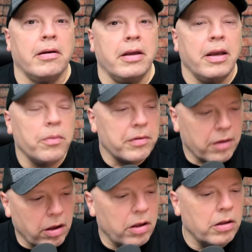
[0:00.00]
It
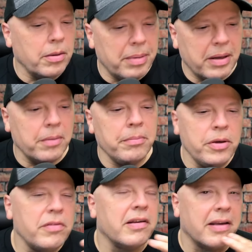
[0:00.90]
was all about
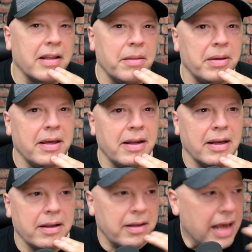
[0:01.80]
music in the beginning.